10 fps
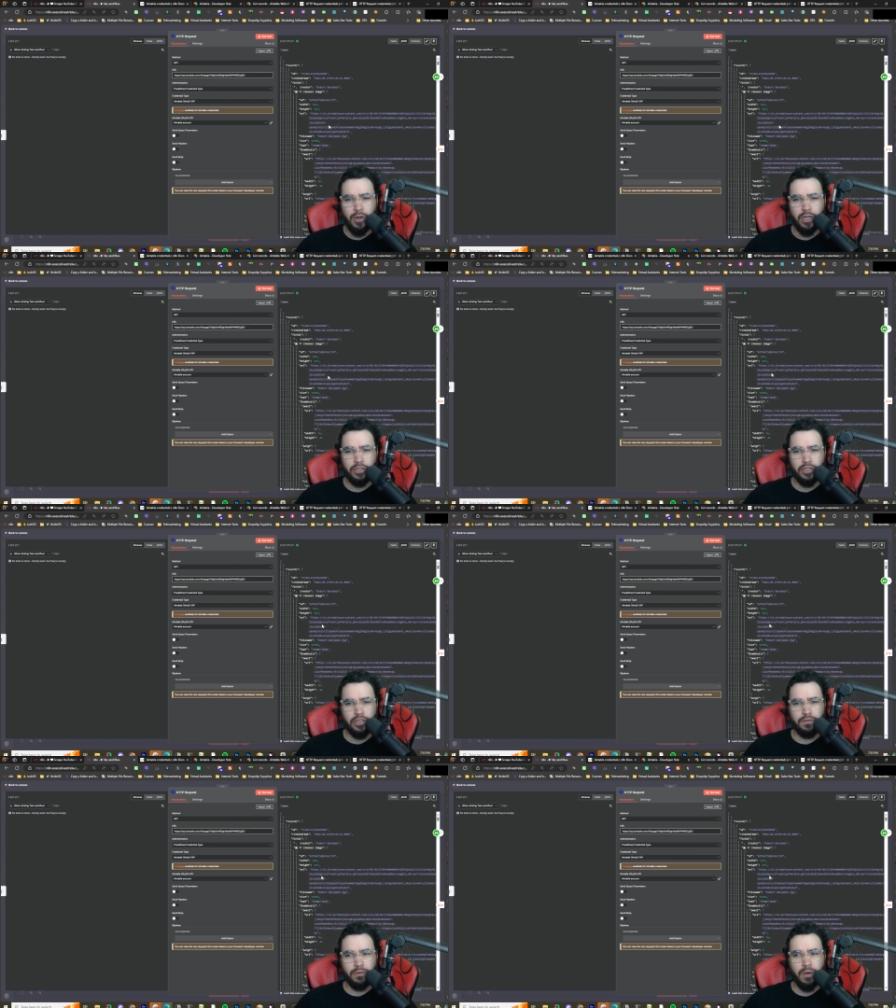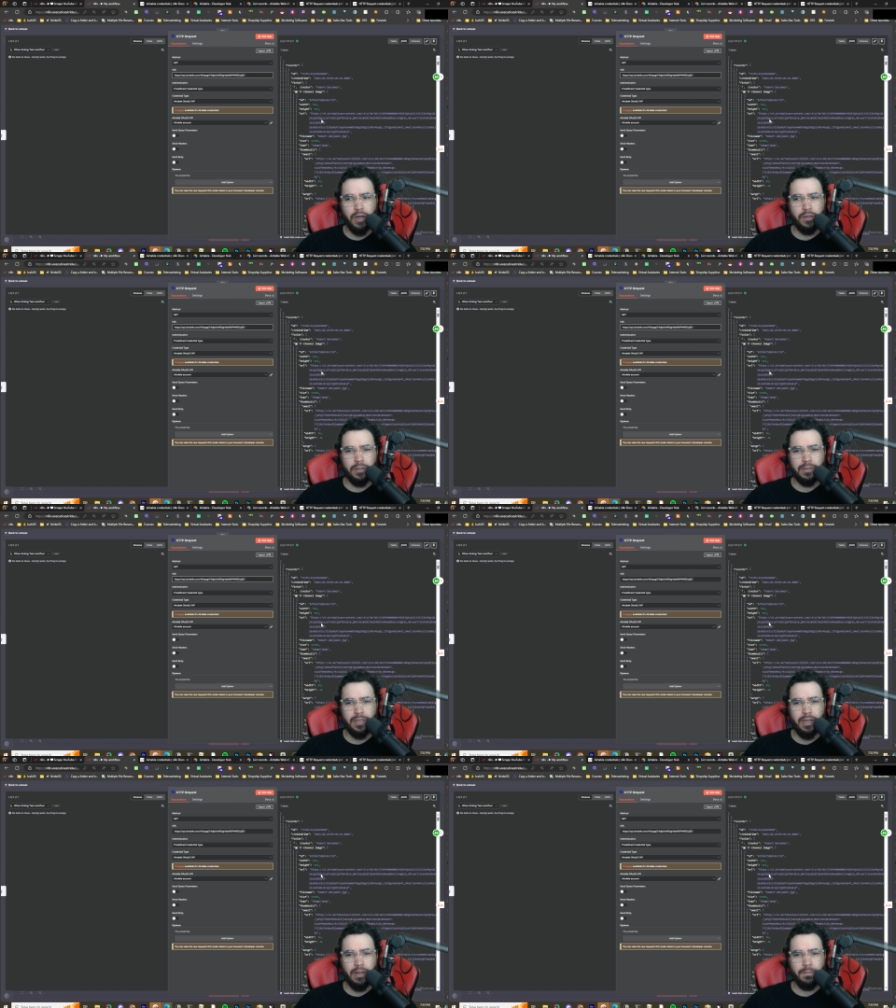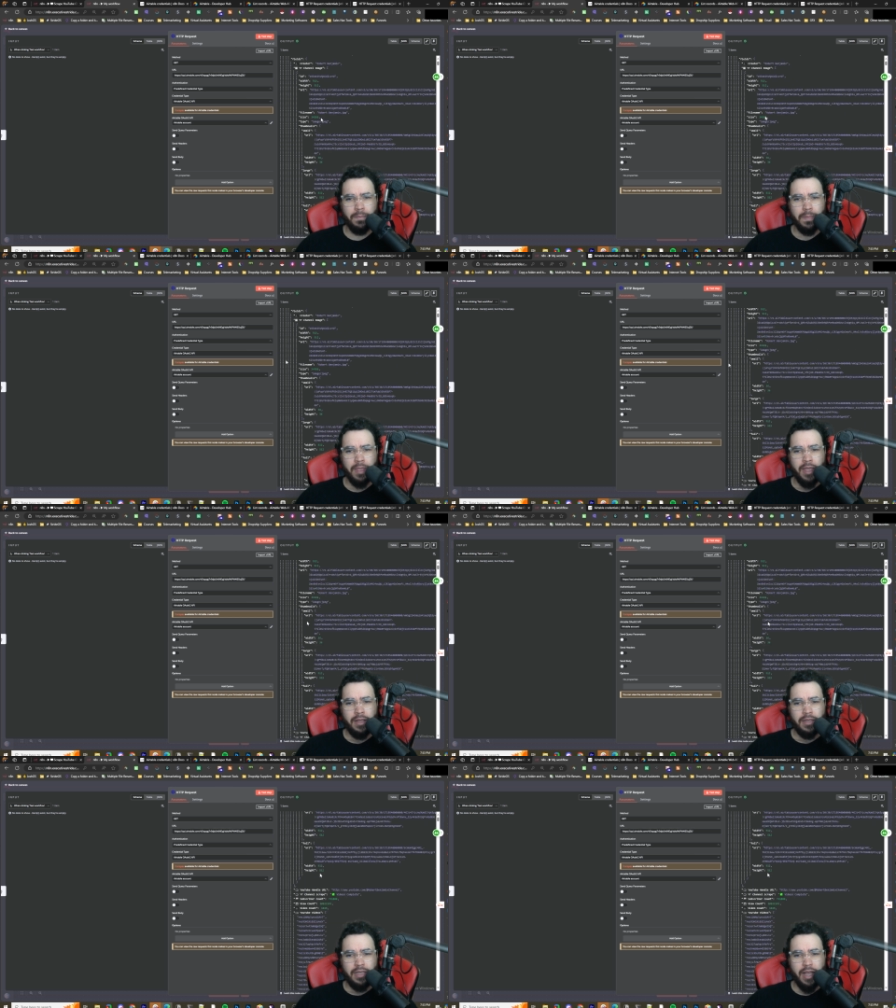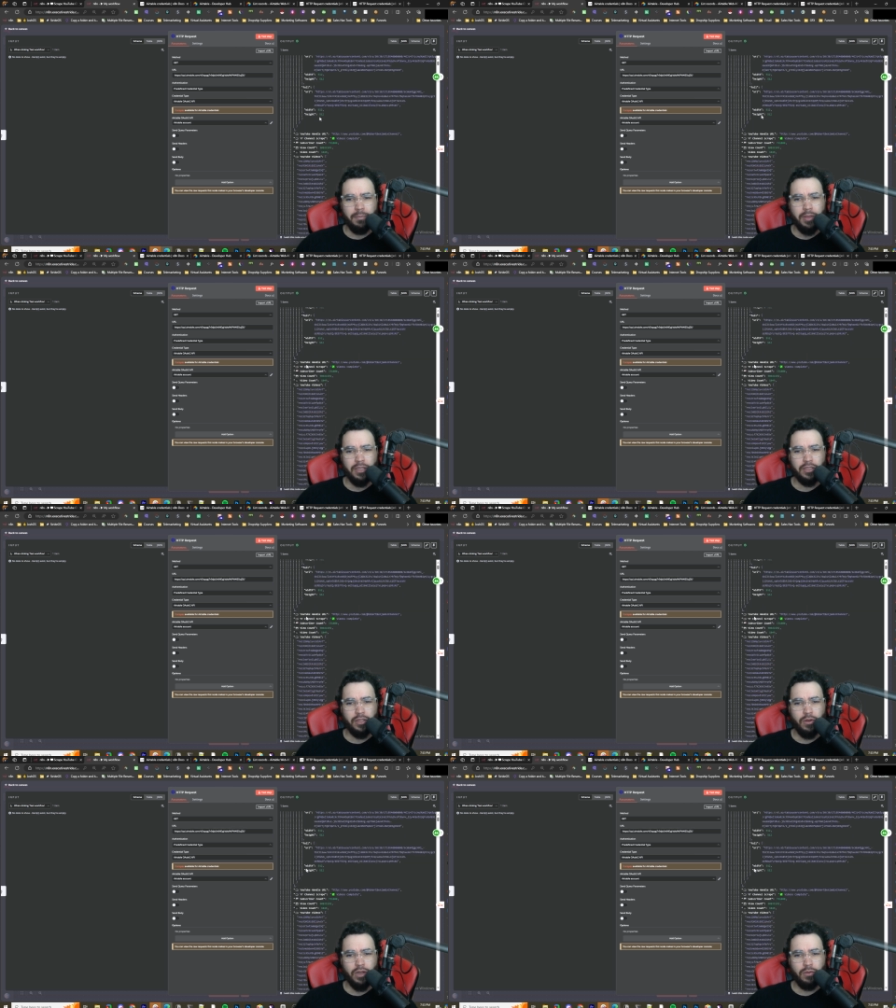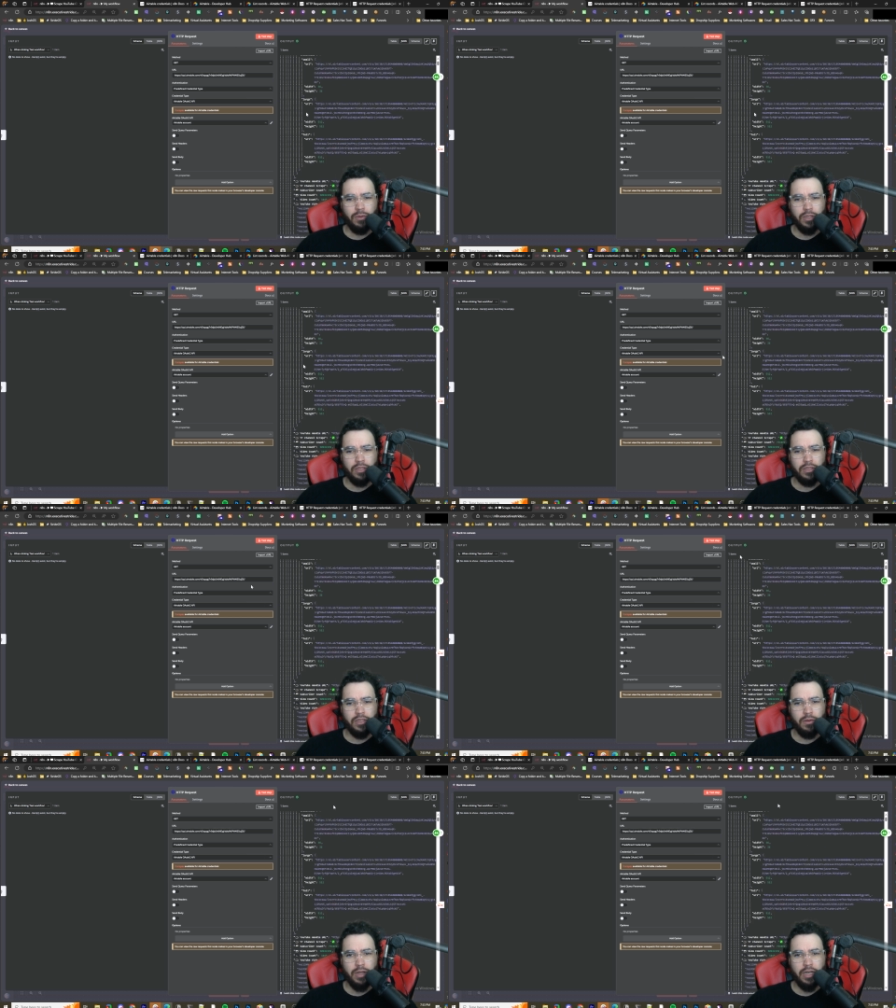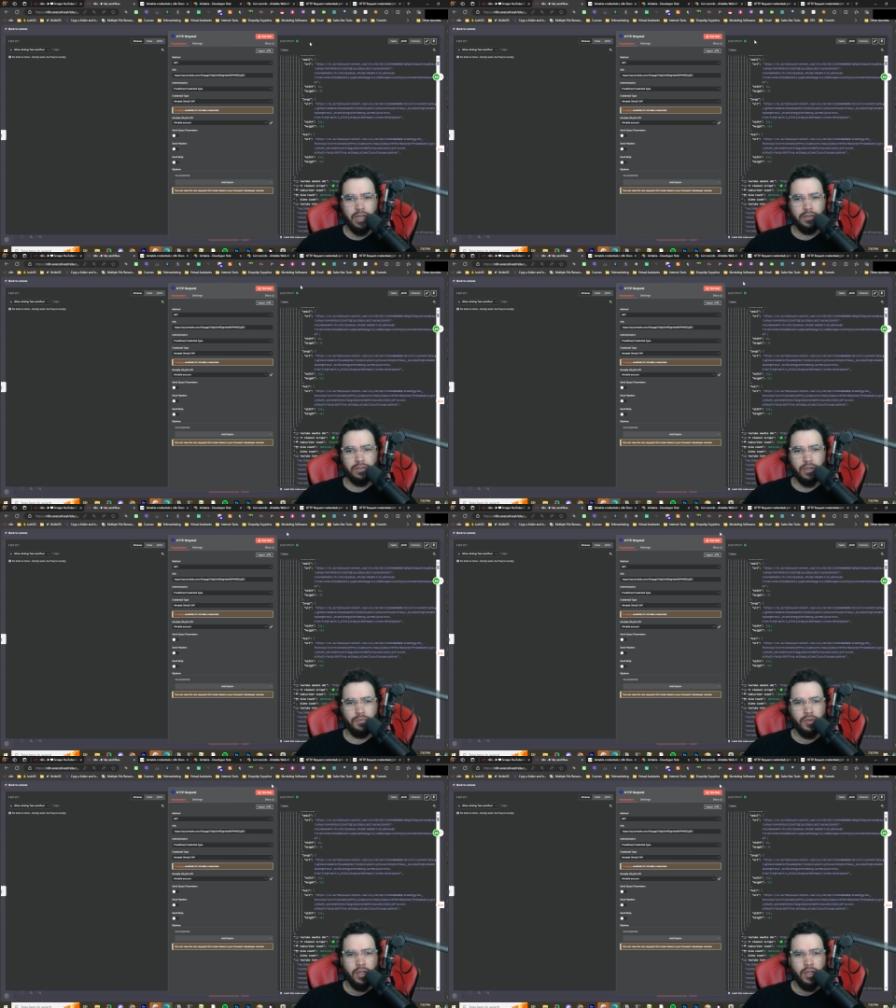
Bunch of different records. Um, yeah, page is loading really slow right now. So